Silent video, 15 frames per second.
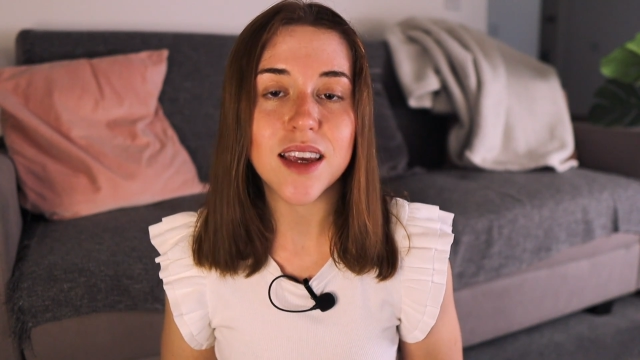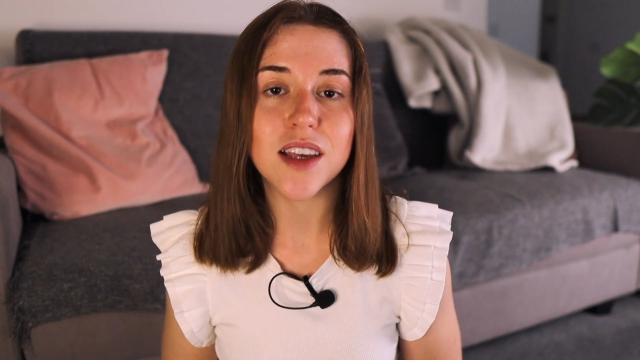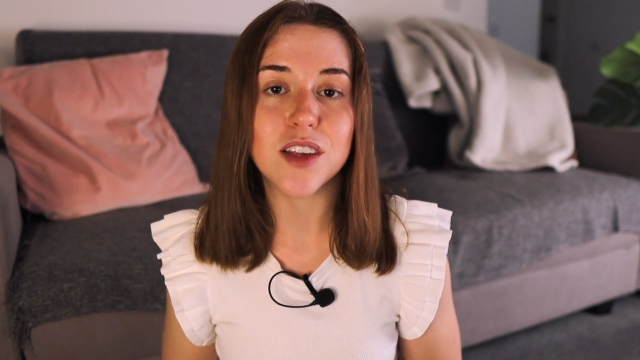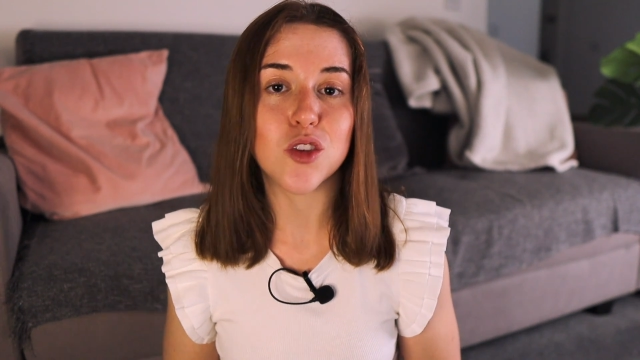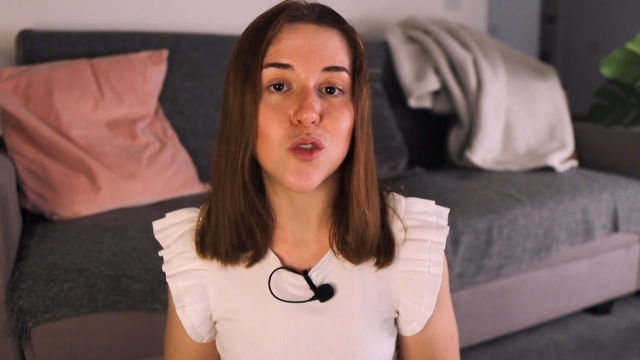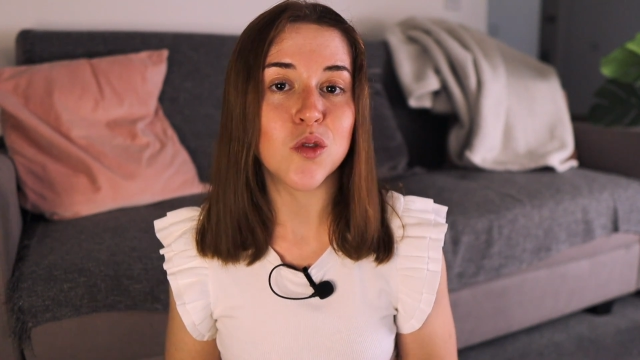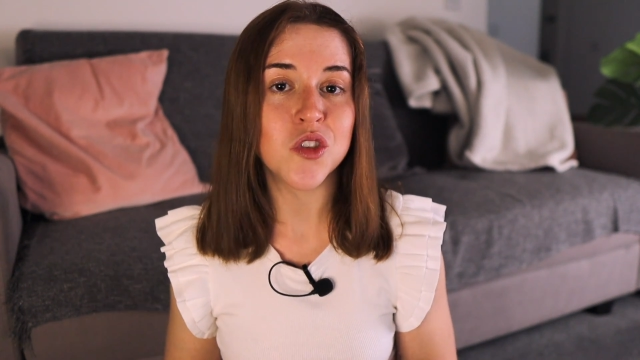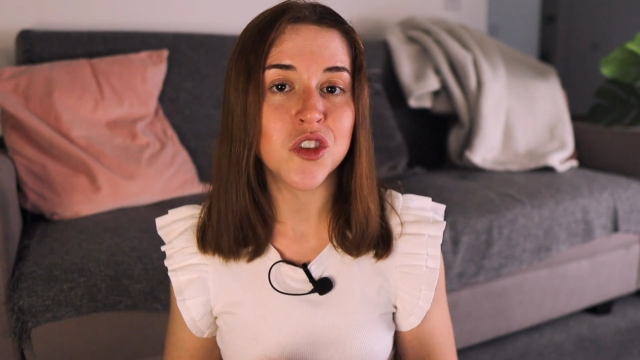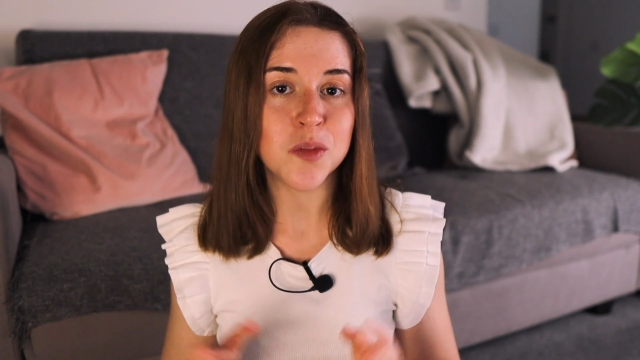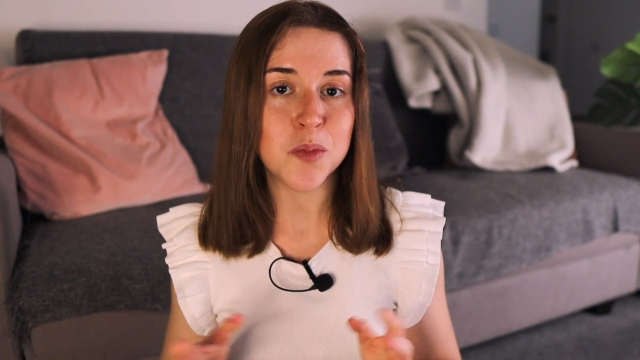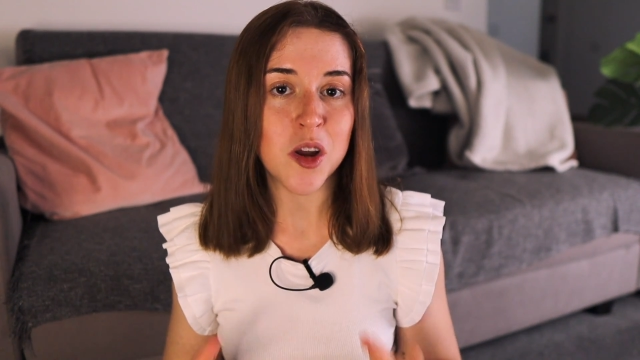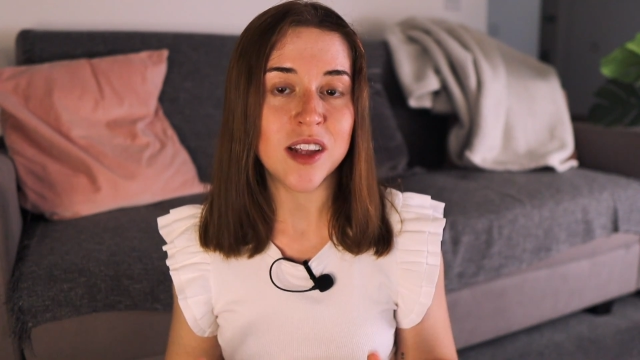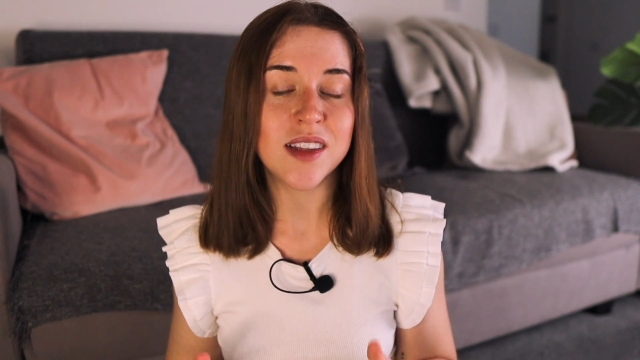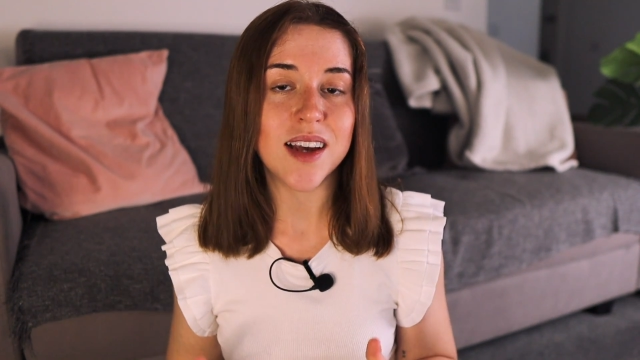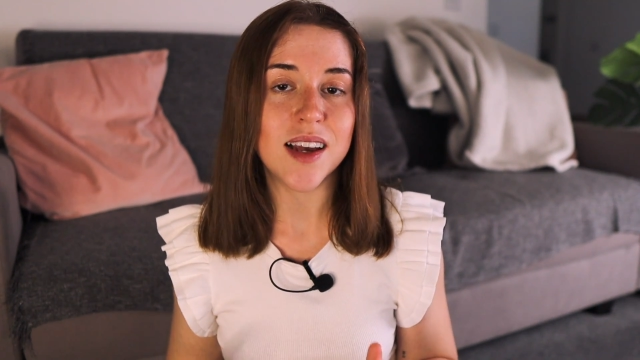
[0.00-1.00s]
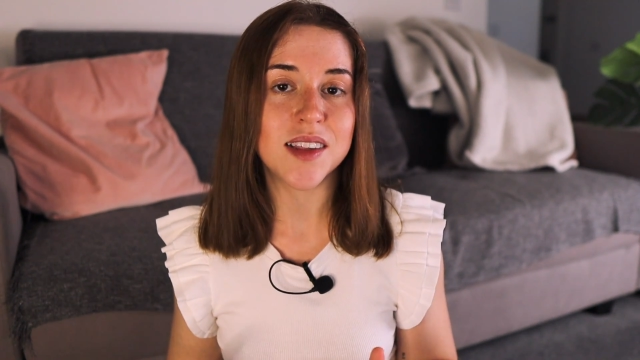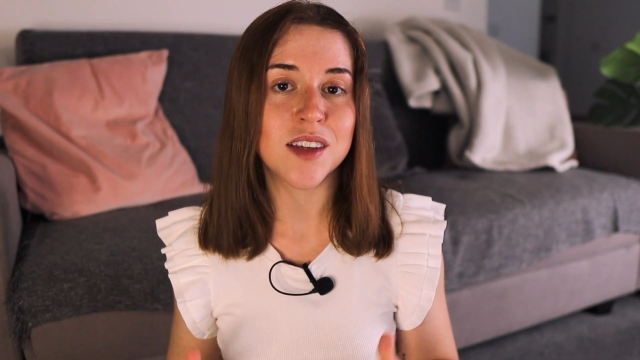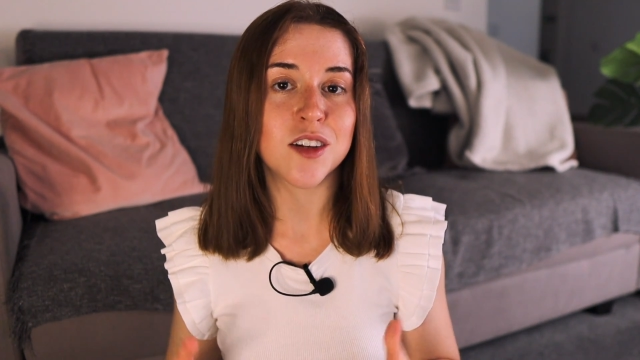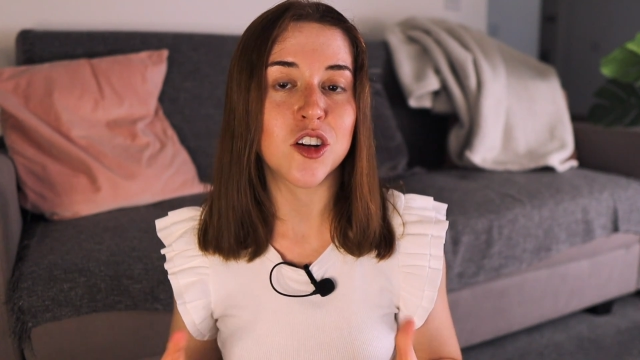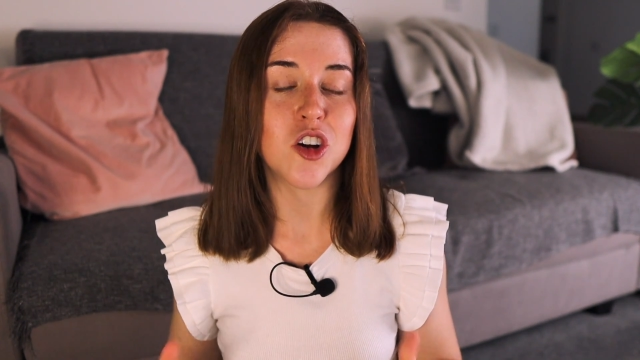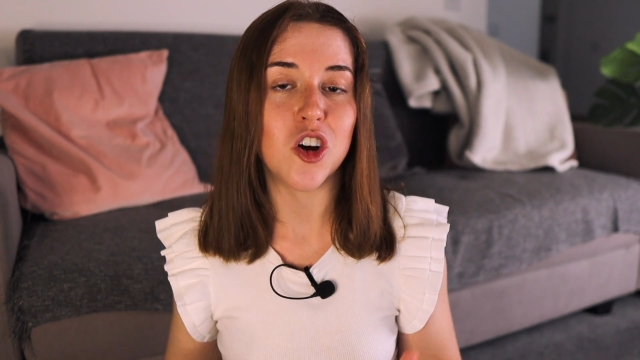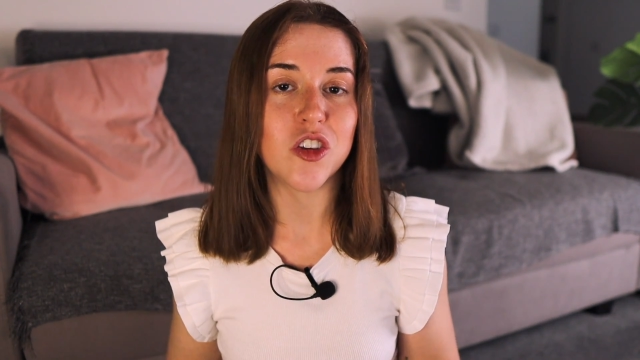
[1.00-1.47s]
is also monetizing
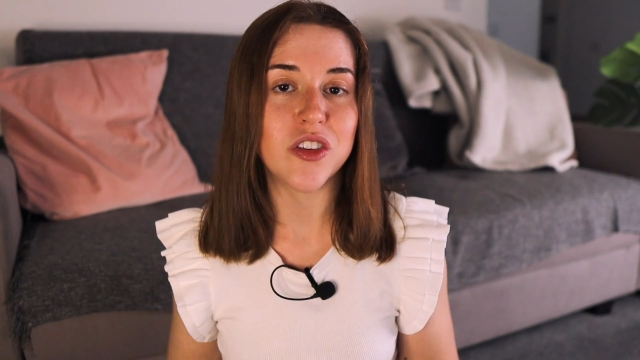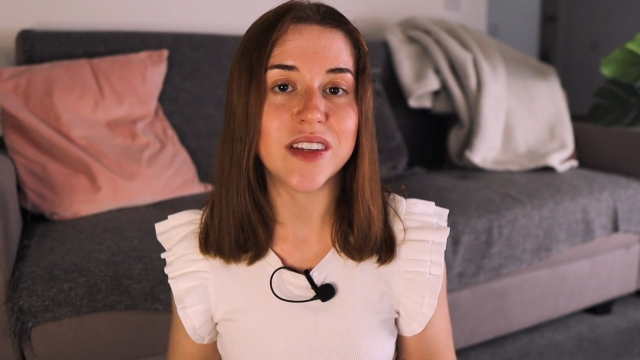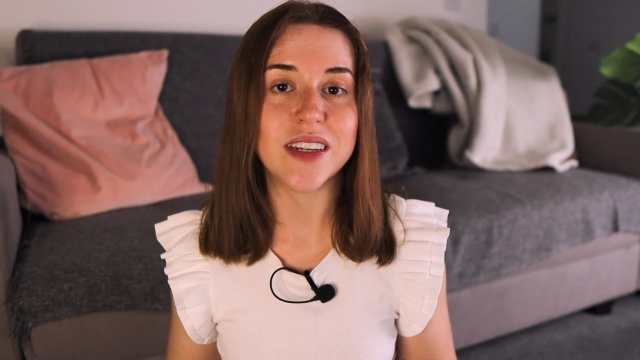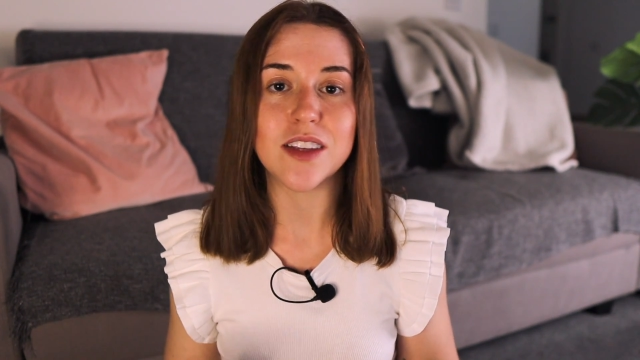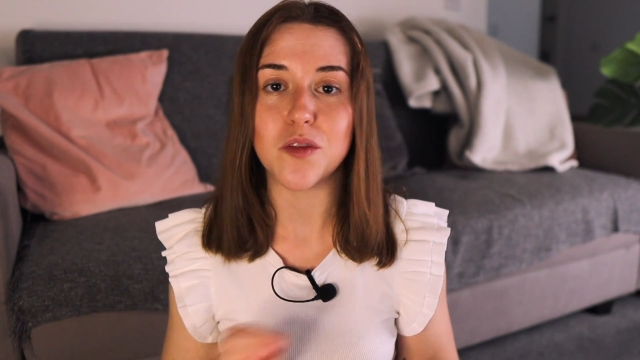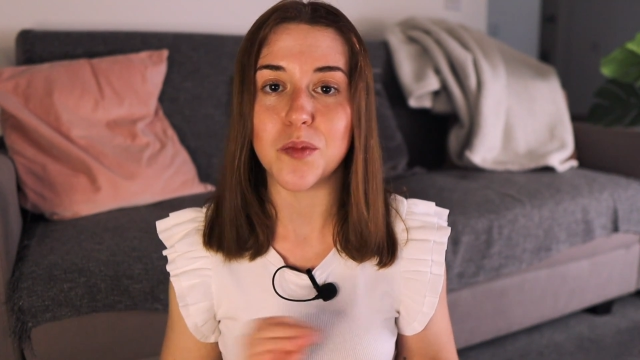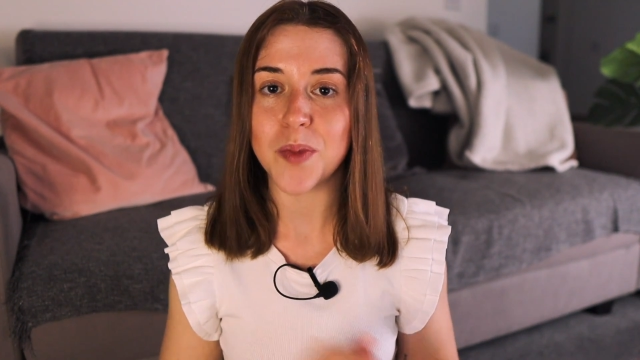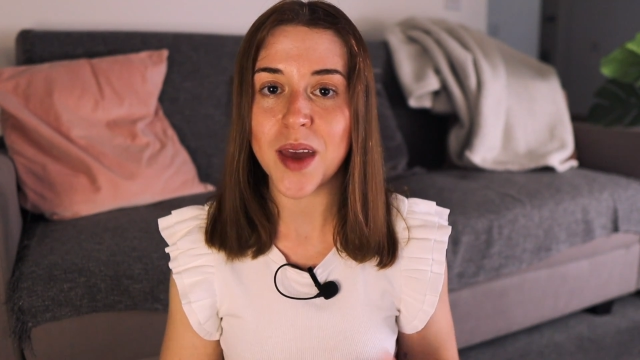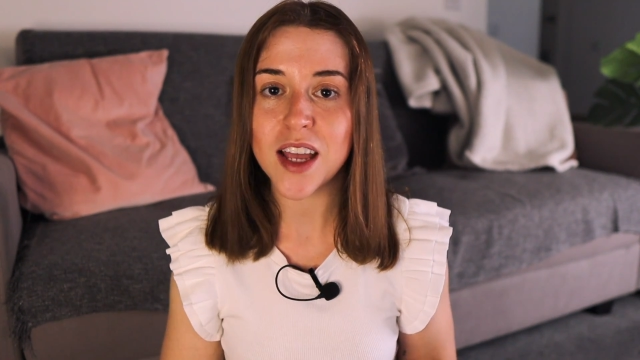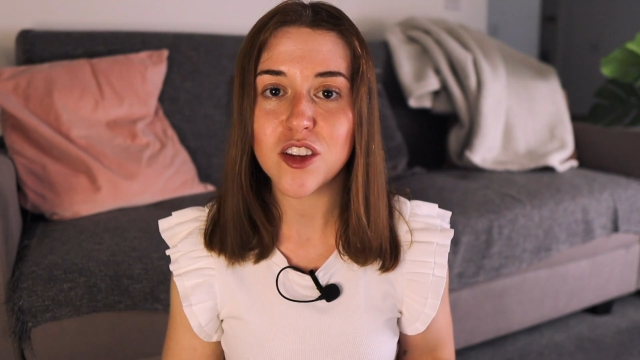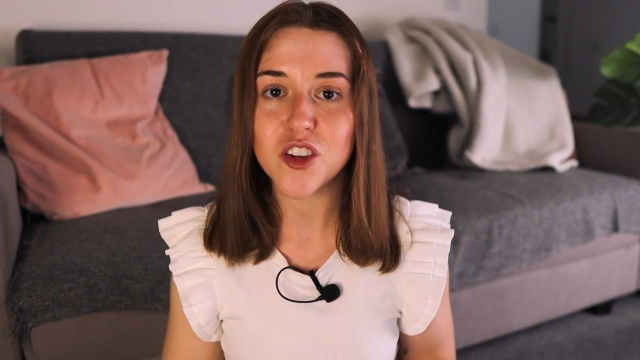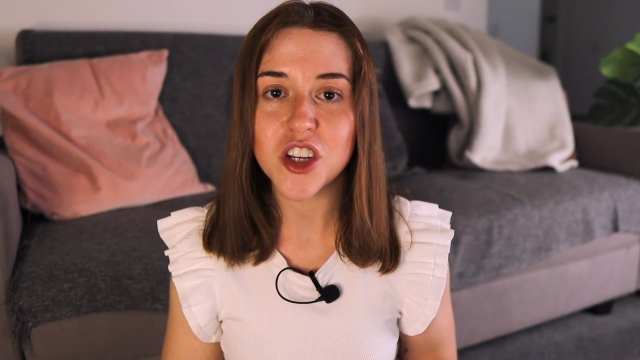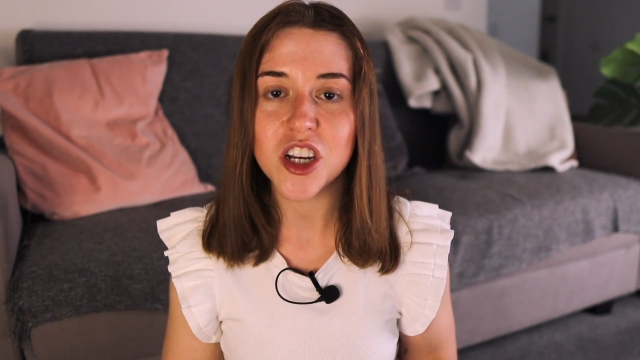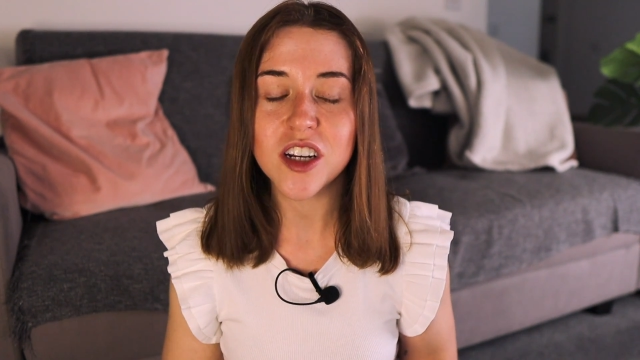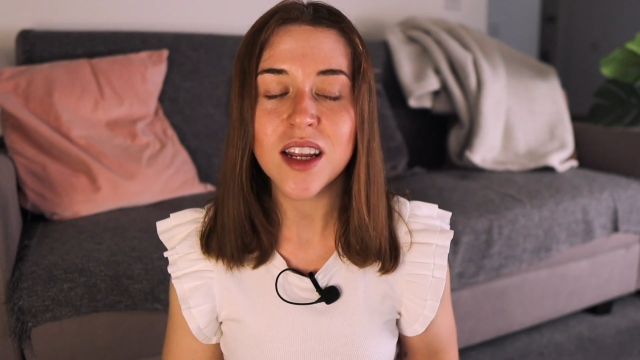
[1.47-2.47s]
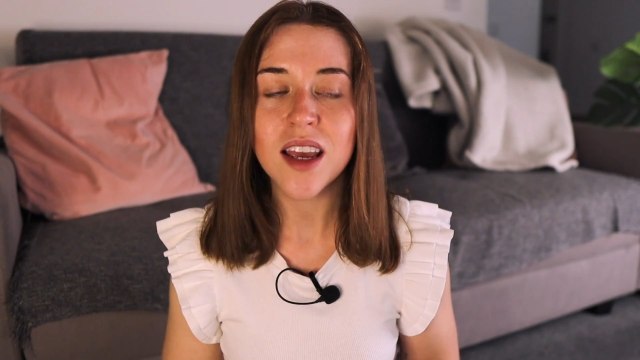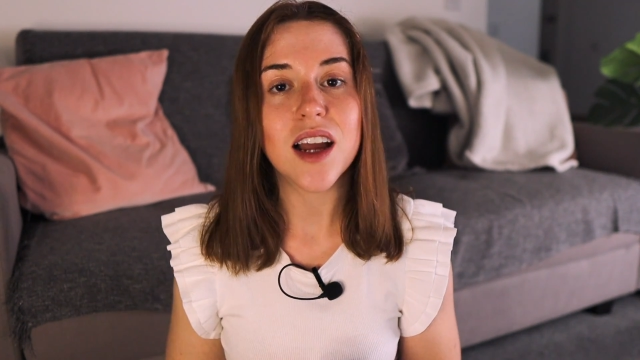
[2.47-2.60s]
her content on Patreon,